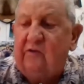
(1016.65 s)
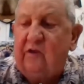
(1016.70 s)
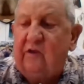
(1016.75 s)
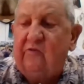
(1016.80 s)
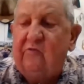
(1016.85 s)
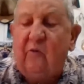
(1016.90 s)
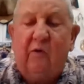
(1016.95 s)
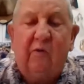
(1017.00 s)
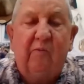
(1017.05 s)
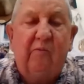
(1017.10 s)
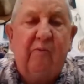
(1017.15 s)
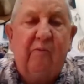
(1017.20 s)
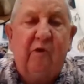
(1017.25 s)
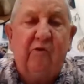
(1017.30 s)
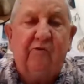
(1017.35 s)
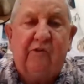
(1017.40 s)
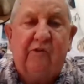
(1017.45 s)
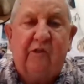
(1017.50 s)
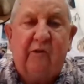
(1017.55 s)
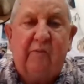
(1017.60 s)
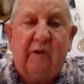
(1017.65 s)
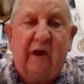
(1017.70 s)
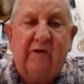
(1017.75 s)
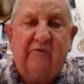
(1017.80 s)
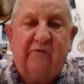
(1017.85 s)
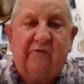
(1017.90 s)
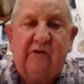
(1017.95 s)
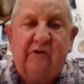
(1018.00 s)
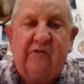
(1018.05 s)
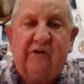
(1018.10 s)
That's where most of the
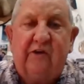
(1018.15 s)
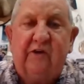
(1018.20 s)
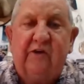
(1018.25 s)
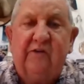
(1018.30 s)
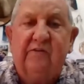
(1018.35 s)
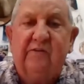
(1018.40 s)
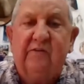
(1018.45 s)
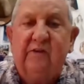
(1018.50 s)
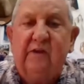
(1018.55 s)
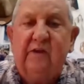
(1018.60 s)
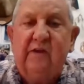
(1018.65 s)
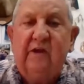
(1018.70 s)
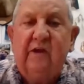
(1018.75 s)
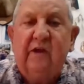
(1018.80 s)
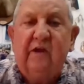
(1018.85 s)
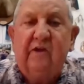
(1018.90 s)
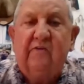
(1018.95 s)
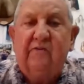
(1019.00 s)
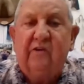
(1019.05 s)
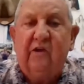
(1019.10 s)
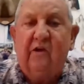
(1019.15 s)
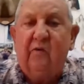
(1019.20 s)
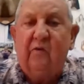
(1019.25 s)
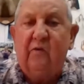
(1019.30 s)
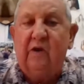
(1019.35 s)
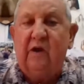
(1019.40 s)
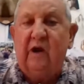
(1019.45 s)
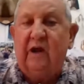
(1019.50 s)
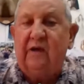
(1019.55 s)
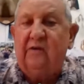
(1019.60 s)
bait fish is. And so
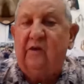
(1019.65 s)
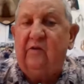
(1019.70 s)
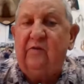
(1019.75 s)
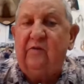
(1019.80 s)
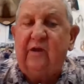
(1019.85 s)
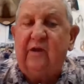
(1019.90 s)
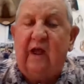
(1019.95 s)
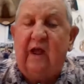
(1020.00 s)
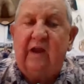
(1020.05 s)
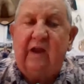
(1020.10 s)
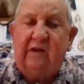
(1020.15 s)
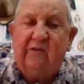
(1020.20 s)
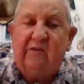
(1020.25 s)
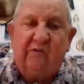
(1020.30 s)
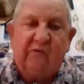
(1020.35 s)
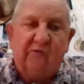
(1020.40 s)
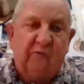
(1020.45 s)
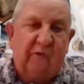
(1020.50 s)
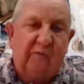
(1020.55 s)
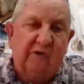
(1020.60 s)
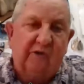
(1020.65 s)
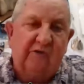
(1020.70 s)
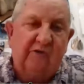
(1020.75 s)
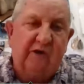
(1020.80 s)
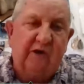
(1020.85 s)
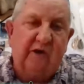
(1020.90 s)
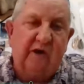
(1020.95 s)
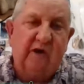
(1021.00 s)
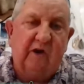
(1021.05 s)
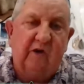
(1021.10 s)
I like to swim a
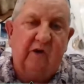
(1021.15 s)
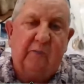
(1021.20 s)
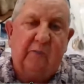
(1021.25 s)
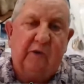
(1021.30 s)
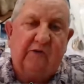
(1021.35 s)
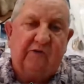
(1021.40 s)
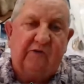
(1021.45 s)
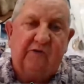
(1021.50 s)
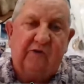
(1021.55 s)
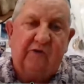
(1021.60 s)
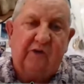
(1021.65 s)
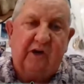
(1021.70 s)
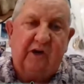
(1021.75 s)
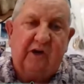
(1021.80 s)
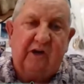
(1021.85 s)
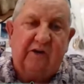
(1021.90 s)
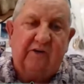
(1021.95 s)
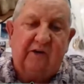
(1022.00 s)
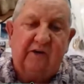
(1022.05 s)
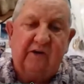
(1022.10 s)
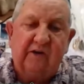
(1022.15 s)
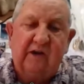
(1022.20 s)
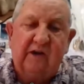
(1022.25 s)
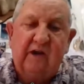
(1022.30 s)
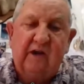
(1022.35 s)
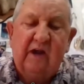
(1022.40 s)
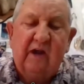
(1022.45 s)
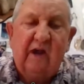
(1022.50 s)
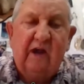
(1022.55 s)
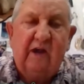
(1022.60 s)
jig or pitch a jig at
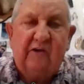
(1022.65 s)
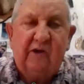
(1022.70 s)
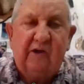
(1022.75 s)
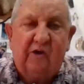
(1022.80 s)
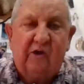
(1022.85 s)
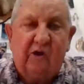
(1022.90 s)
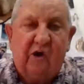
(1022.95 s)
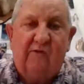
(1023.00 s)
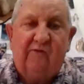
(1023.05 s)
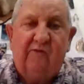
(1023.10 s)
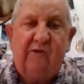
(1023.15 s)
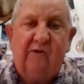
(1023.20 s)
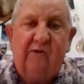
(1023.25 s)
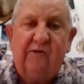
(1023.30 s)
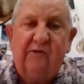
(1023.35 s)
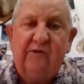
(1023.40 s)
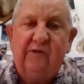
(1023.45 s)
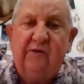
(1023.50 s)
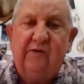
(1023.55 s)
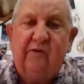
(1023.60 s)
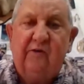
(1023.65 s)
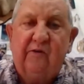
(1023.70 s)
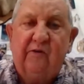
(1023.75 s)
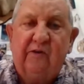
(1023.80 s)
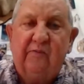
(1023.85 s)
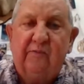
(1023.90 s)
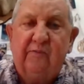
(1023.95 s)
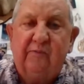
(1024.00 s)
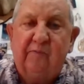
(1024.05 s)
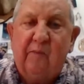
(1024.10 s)
the cover,
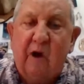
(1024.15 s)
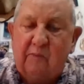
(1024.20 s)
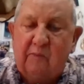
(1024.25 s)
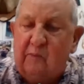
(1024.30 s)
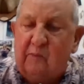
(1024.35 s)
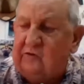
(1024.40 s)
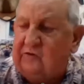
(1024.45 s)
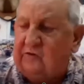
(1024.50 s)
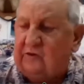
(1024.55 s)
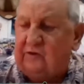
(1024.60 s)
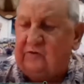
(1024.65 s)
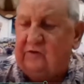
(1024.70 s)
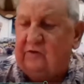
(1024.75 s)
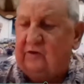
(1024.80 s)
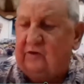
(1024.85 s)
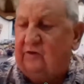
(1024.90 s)
the buck bushes